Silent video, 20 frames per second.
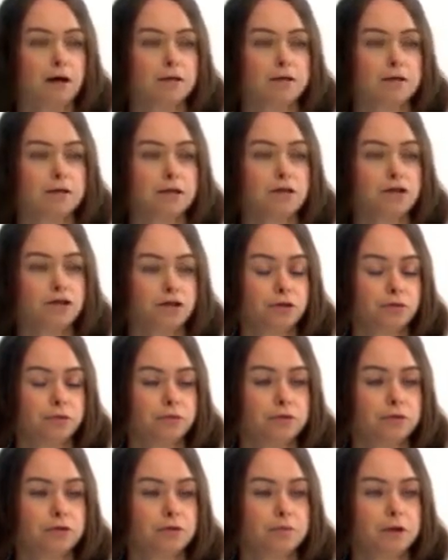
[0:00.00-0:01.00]
Such
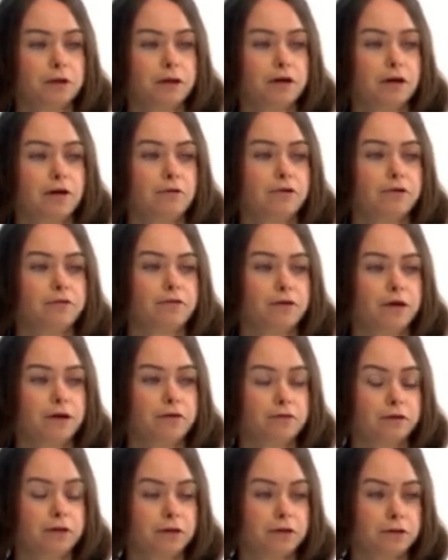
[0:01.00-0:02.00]
rulings may cover
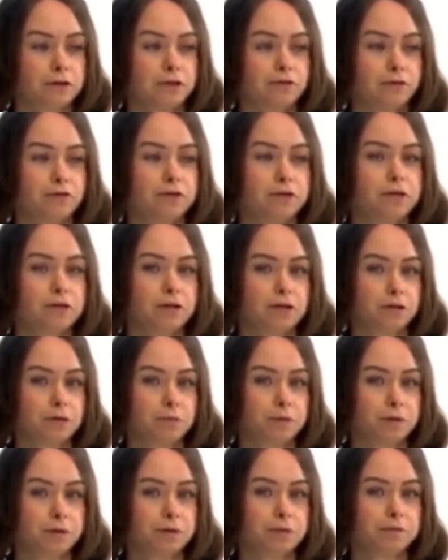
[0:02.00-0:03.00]
5 years of
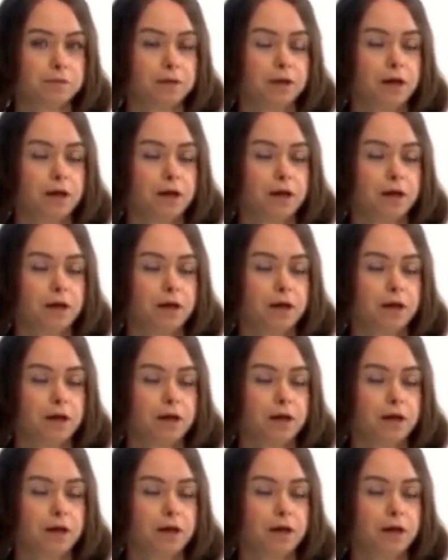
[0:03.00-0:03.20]
assessment.